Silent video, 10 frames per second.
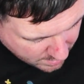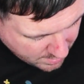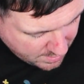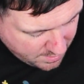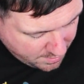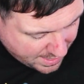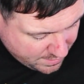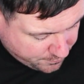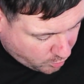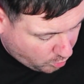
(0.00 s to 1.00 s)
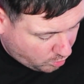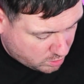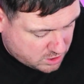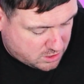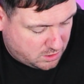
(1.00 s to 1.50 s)
Then, of
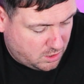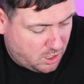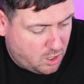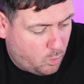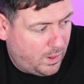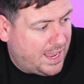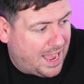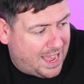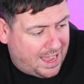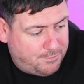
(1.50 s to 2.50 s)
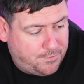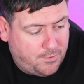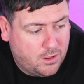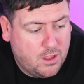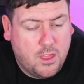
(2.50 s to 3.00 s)
course, we have
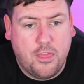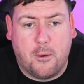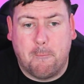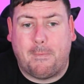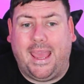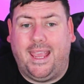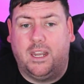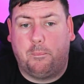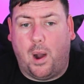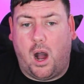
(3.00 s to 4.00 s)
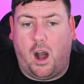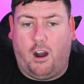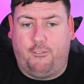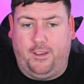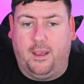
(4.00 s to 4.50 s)
the main part of
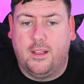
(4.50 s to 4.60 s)
it.